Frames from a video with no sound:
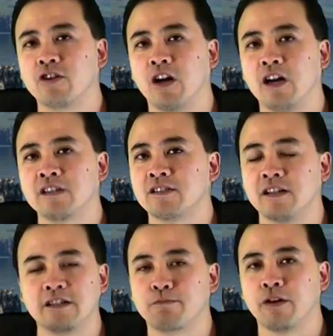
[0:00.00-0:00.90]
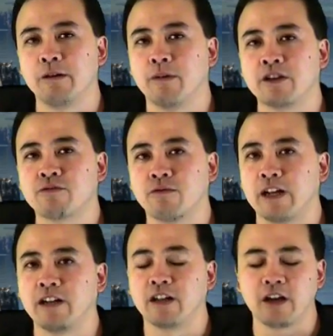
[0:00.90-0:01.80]
cost, it's pretty much
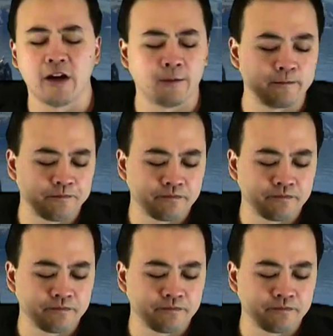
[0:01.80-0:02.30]
ready to go.